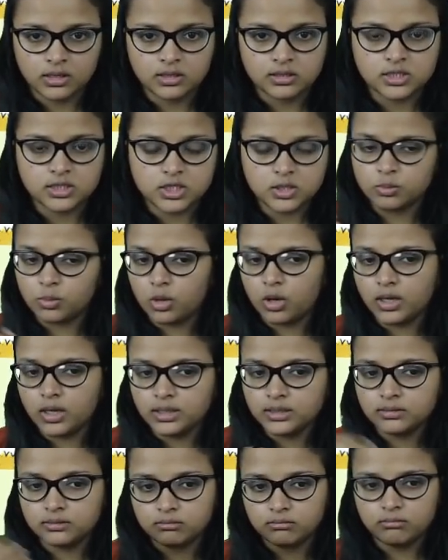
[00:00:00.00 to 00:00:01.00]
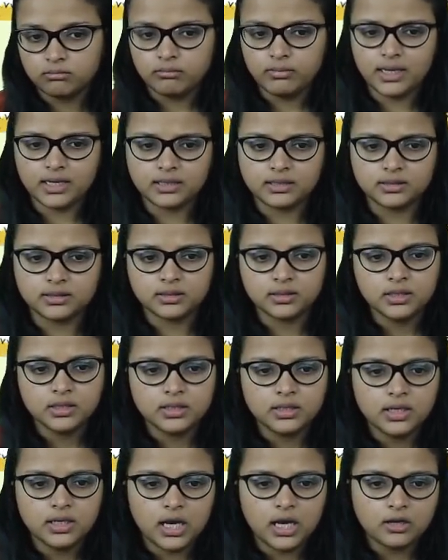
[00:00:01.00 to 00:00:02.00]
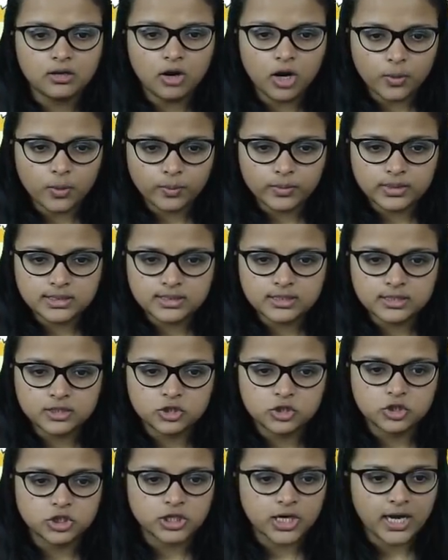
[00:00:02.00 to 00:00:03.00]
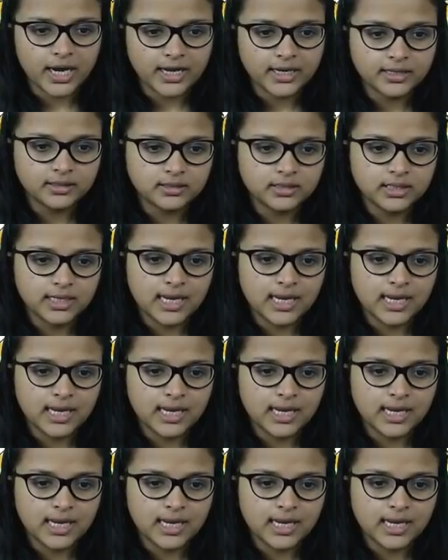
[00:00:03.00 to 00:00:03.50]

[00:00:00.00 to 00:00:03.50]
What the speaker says: small, big, enormous, giant,